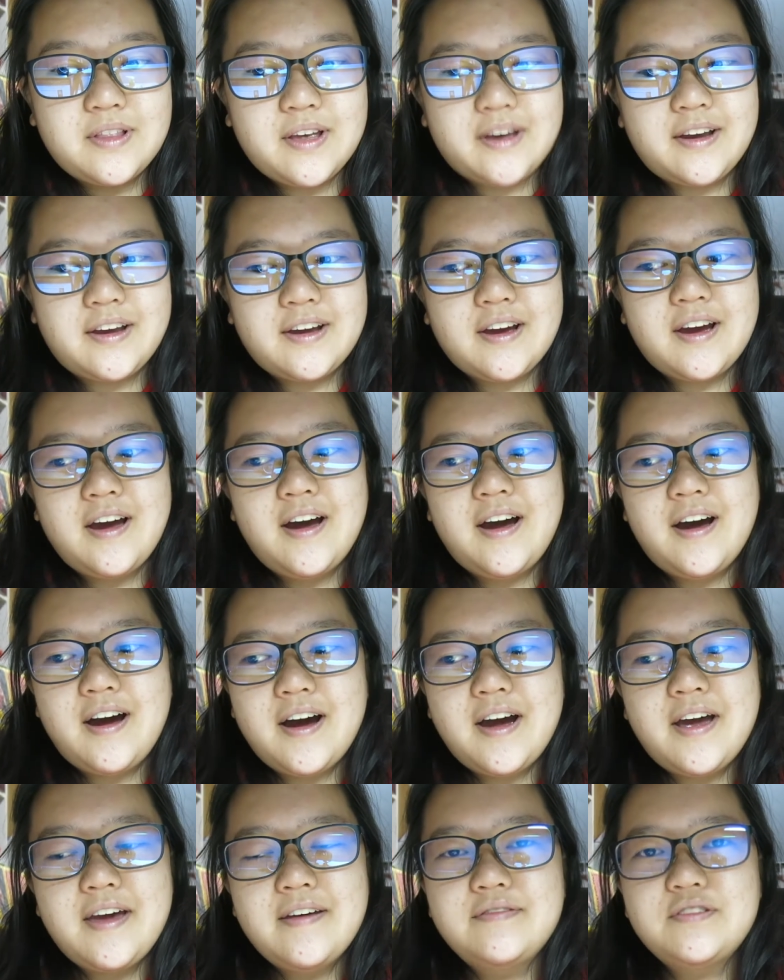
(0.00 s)
Like,
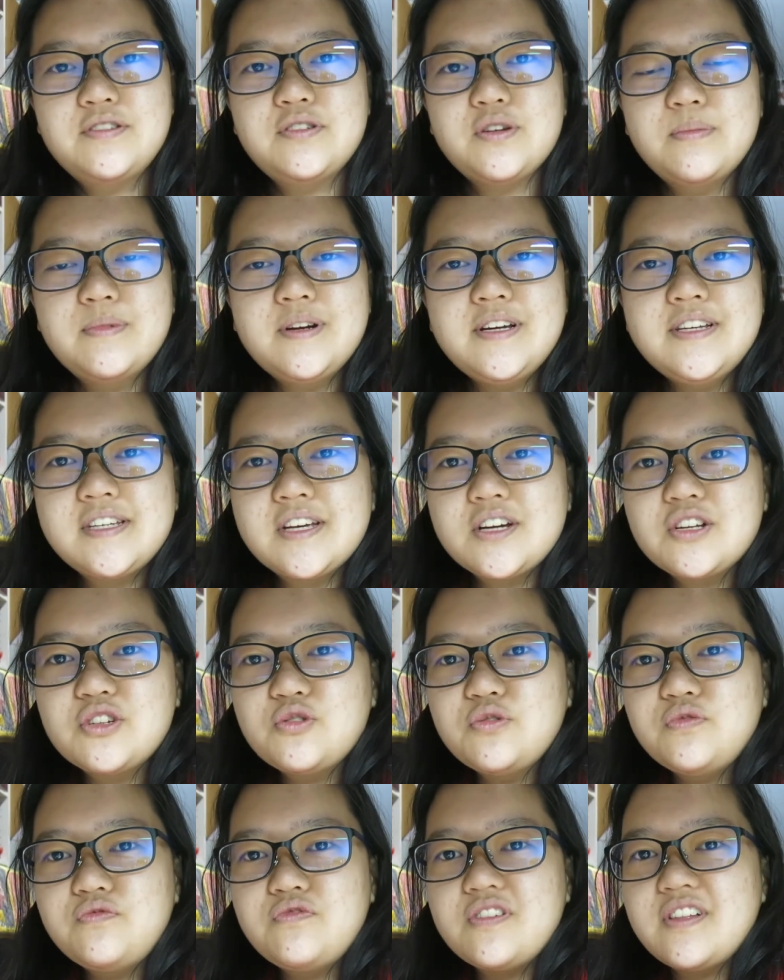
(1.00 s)
I have so many
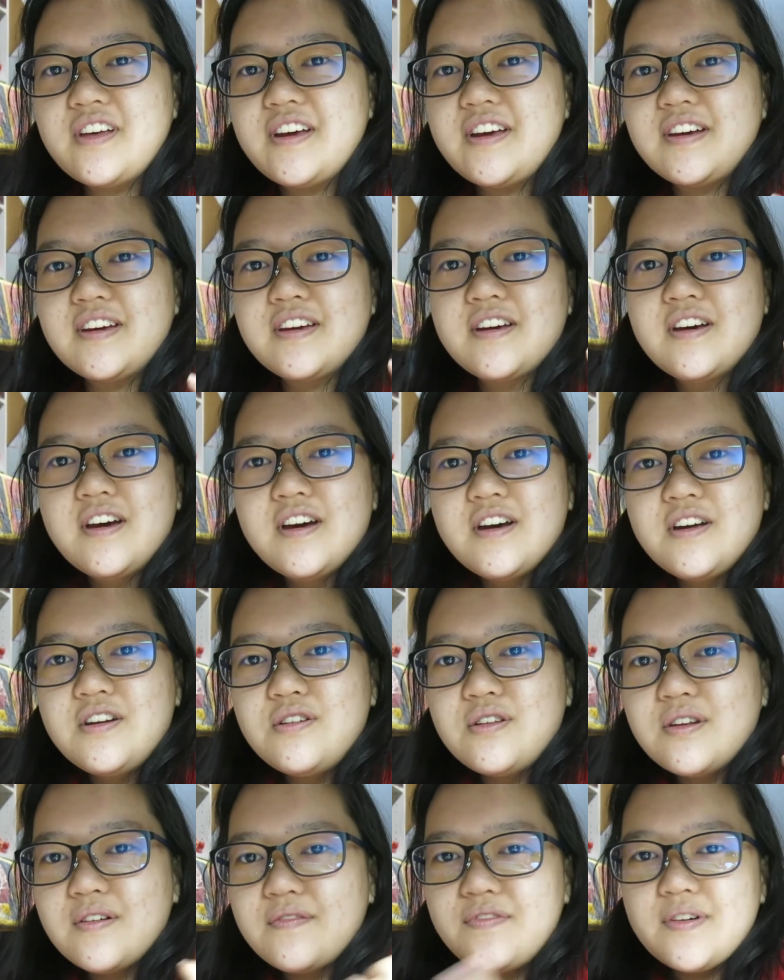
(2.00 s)
scheduled for like
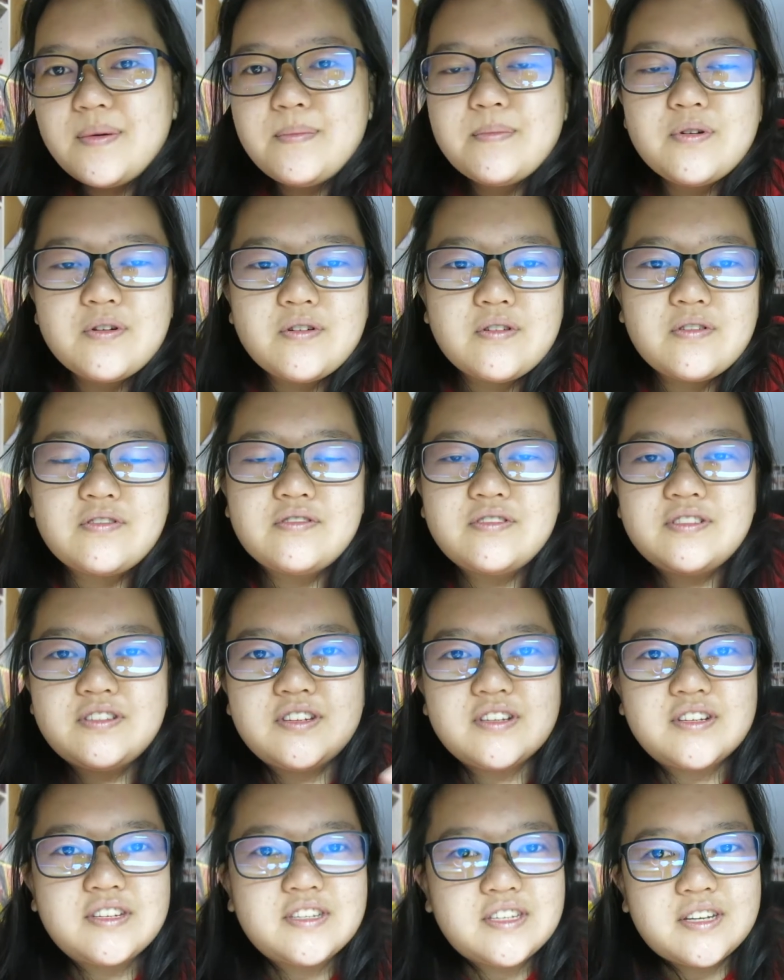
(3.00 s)
November,
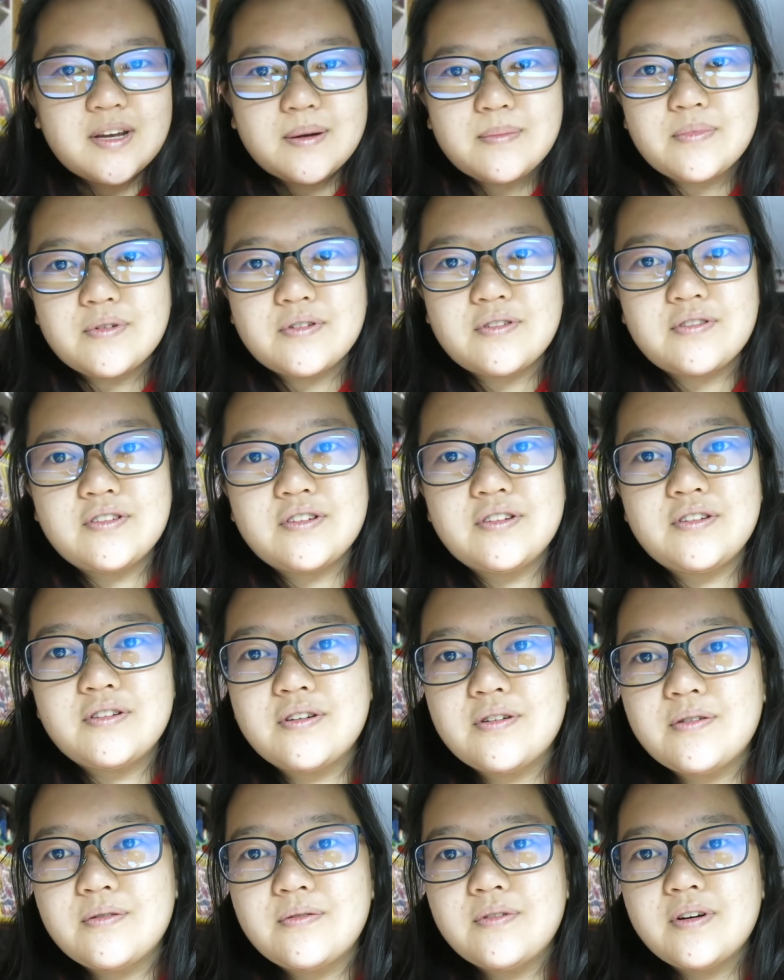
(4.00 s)
December, you
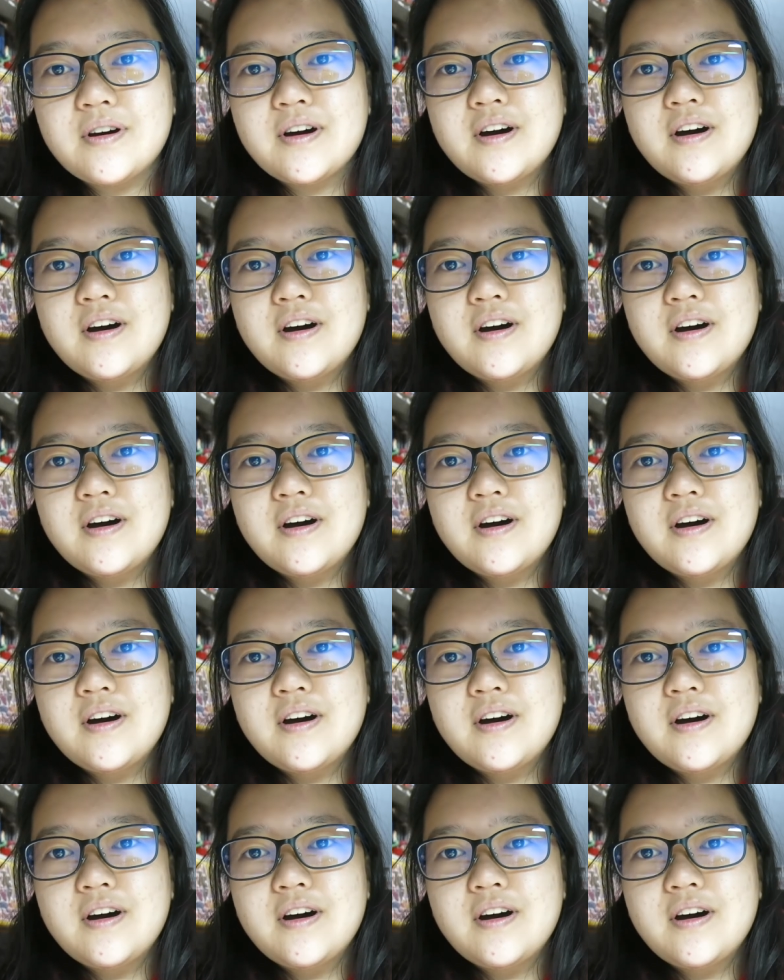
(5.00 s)
know,